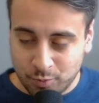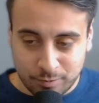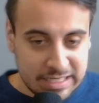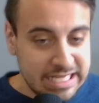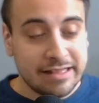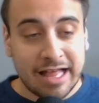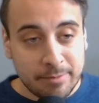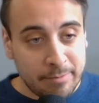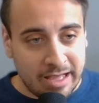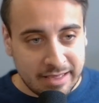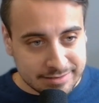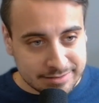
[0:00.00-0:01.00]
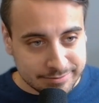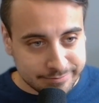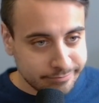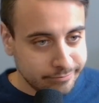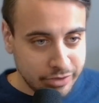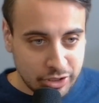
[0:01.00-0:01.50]
Elon Musk,
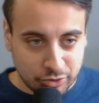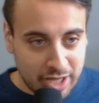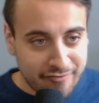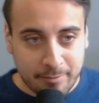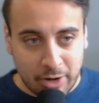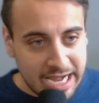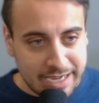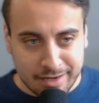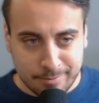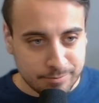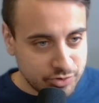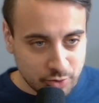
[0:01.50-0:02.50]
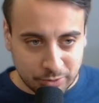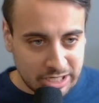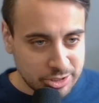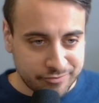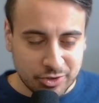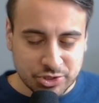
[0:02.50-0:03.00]
love him or hate him, super
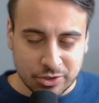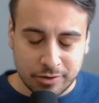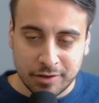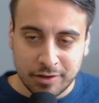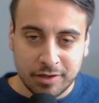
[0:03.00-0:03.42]
controversial,